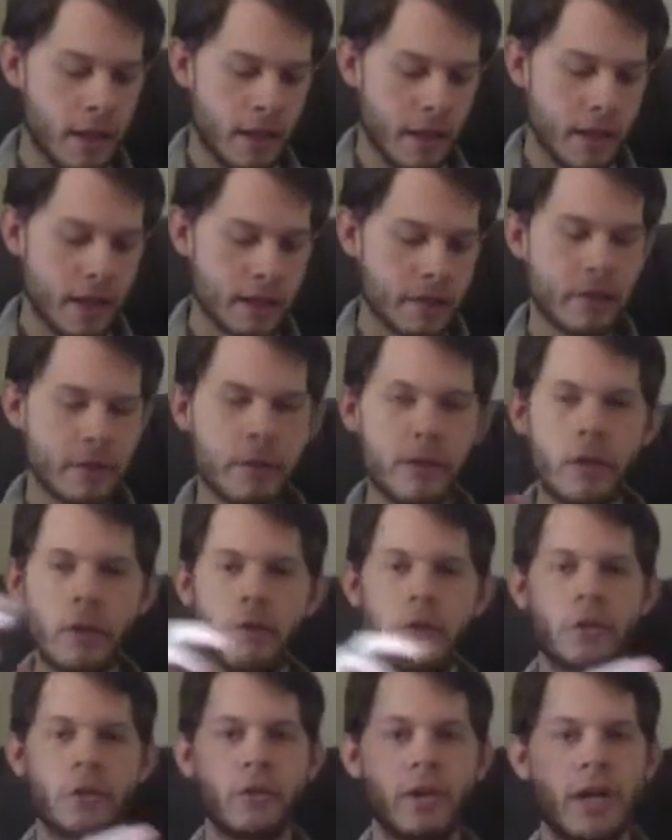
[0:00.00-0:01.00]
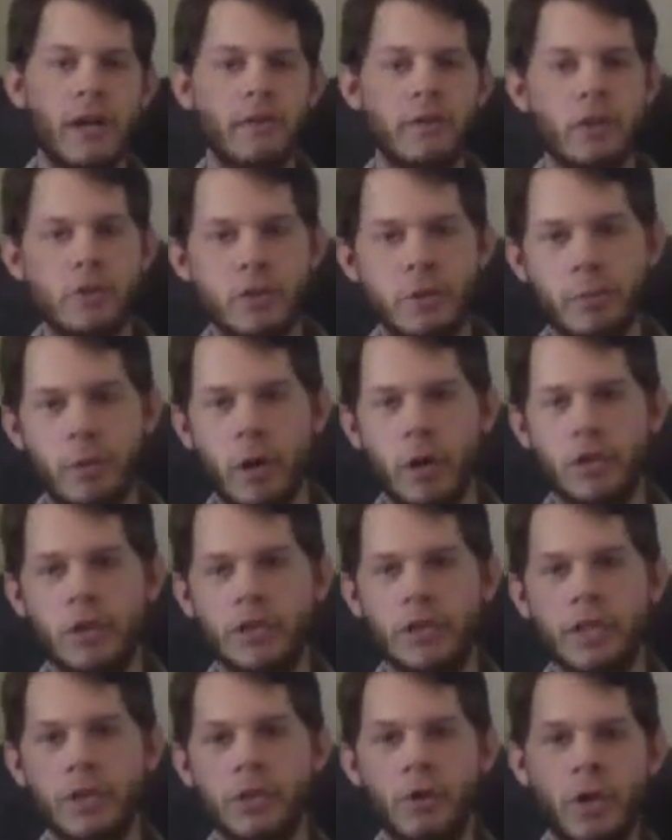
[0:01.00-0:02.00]
And the Traveler
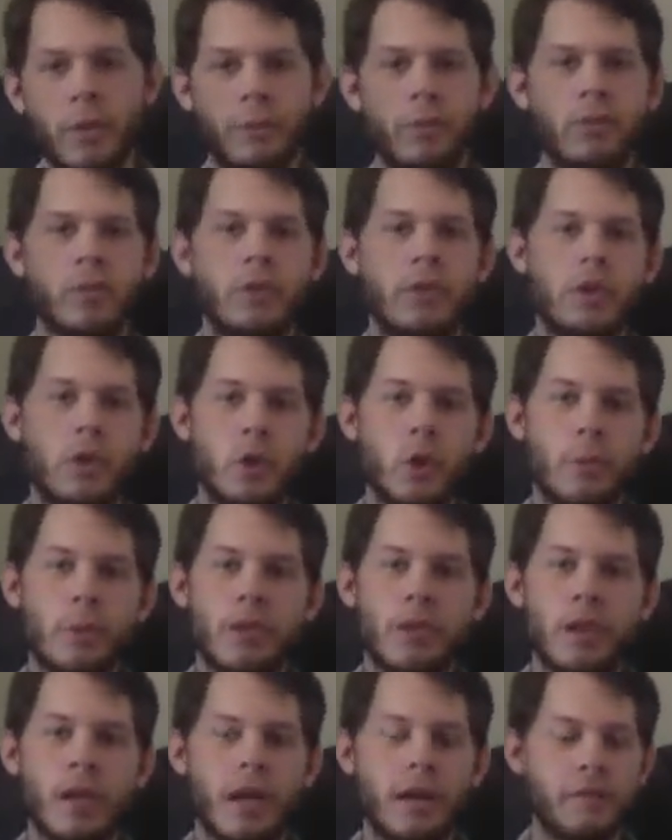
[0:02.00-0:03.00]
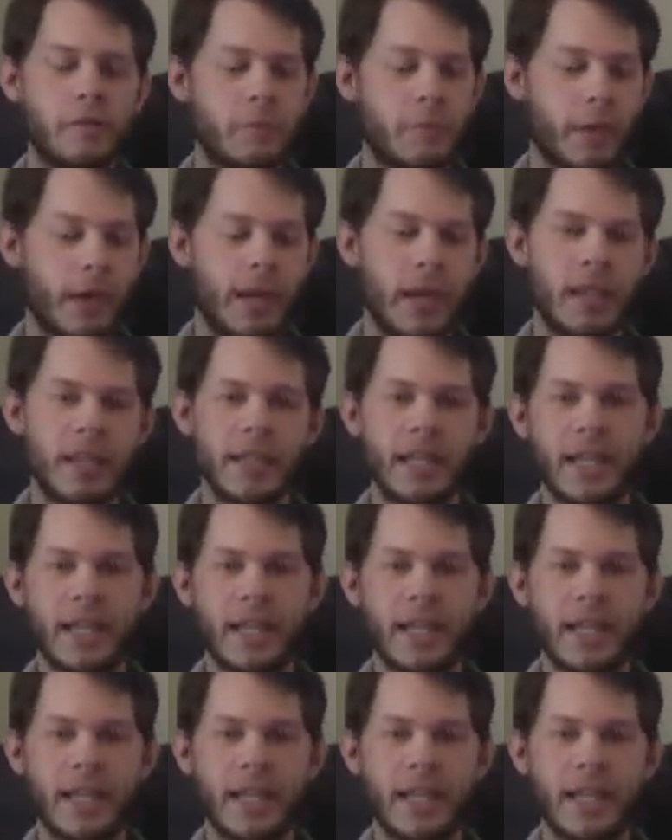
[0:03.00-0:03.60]
supposedly tripled human lifespan,